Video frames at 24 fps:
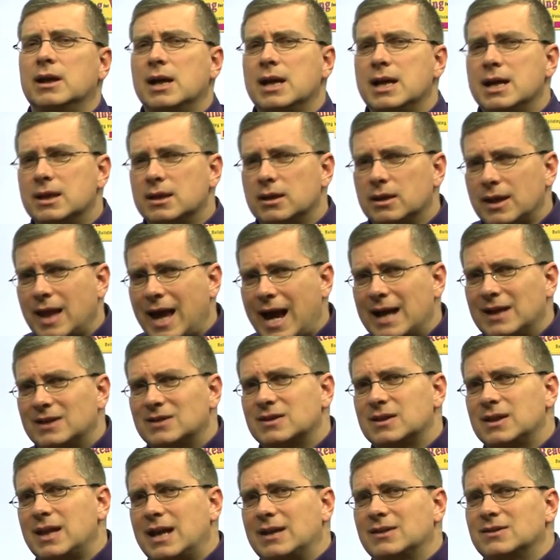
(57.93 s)
in the
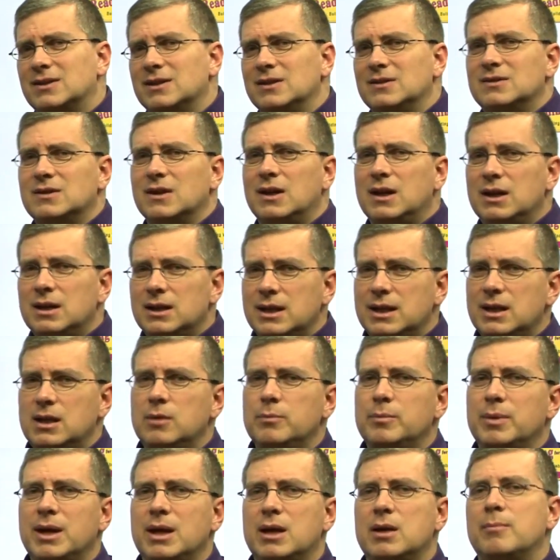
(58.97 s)
last lessons a little
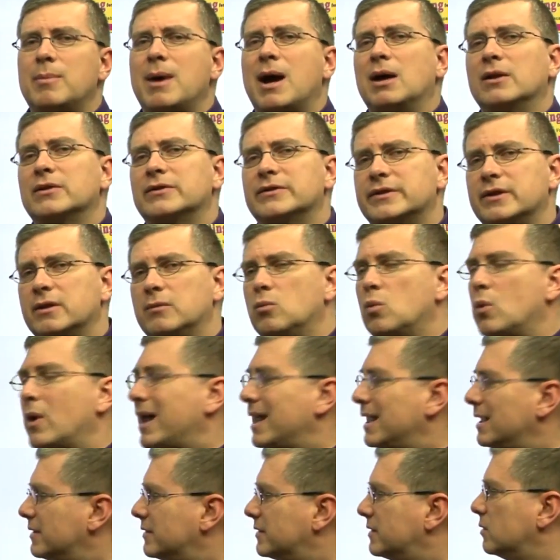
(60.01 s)
bit about some
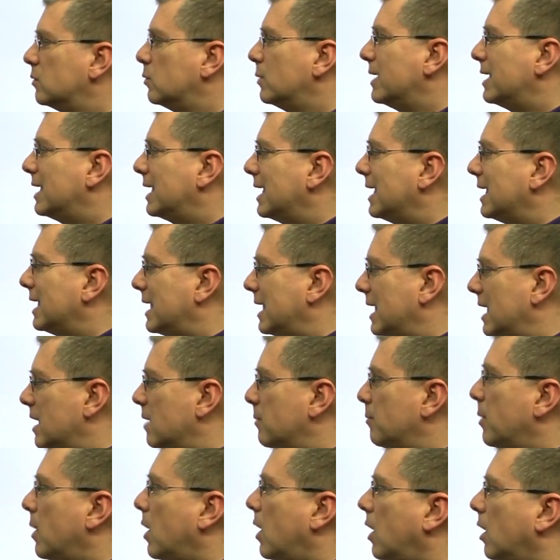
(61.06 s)
ways that we can
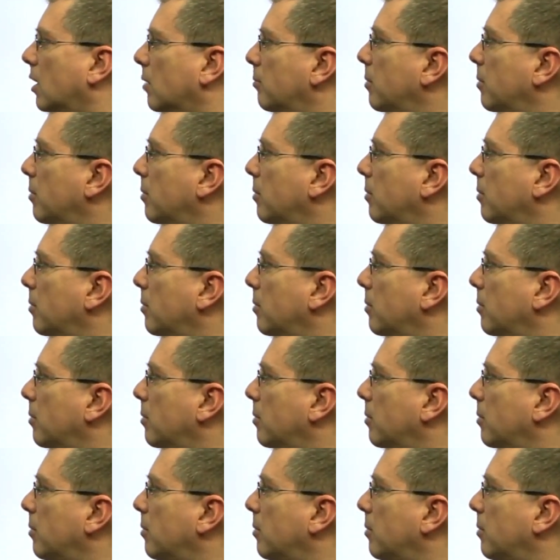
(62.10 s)
keep our